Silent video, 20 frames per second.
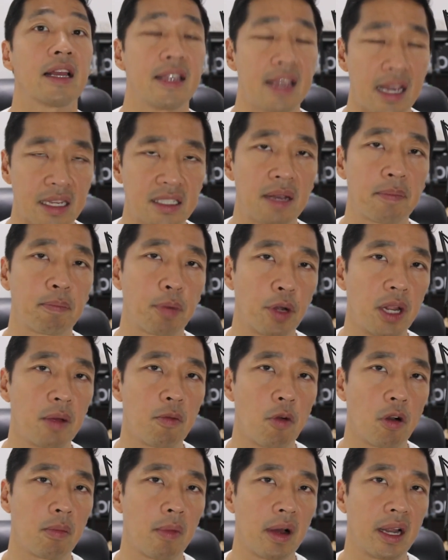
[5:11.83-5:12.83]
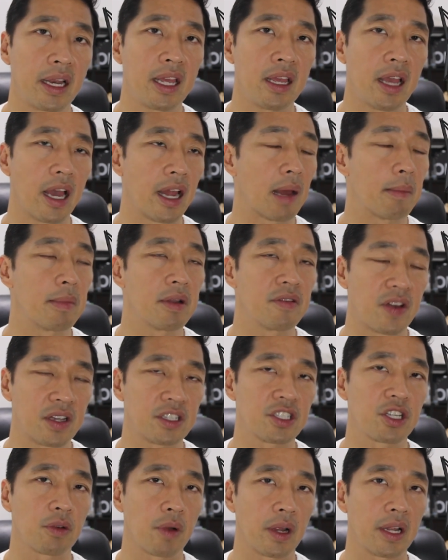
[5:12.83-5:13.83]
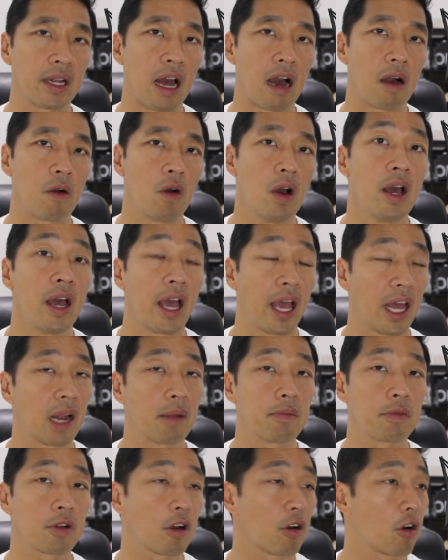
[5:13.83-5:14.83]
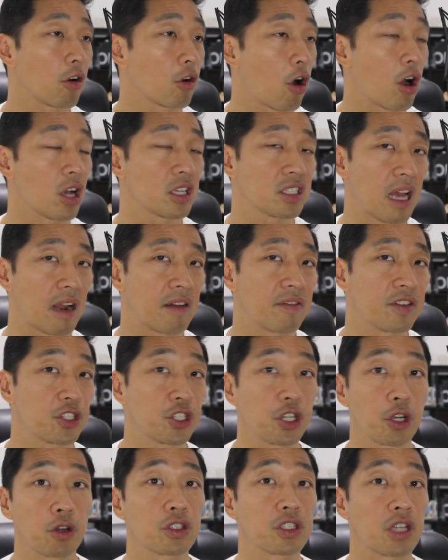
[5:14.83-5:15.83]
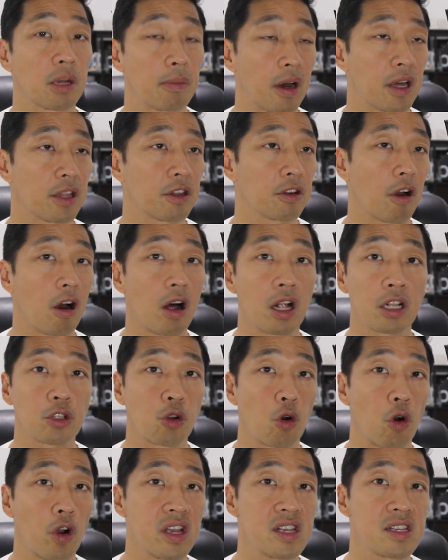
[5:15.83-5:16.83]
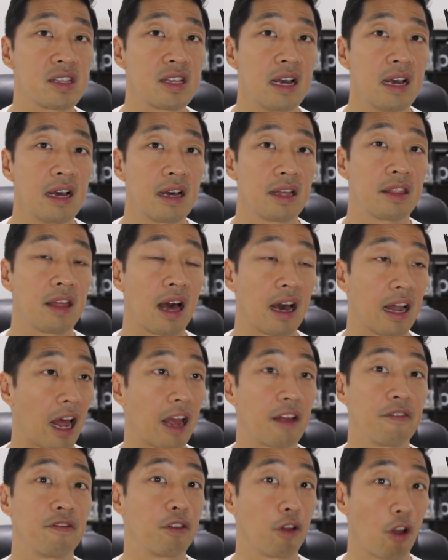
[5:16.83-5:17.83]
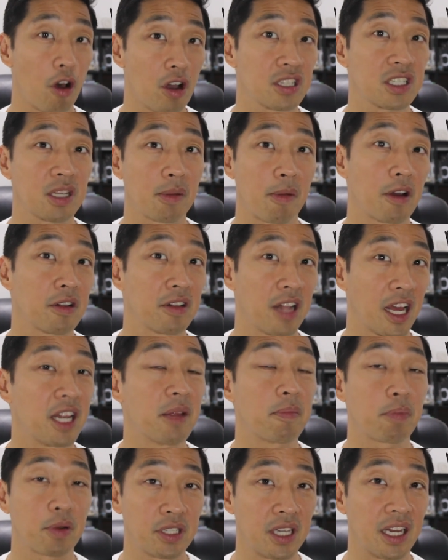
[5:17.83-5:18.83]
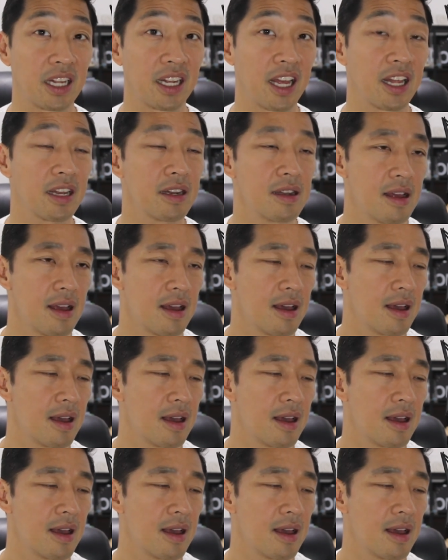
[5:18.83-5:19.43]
yes, I'm putting more money and I'm investing right now and I'm cost averaging on some other altcoins that I've lost about 90% in.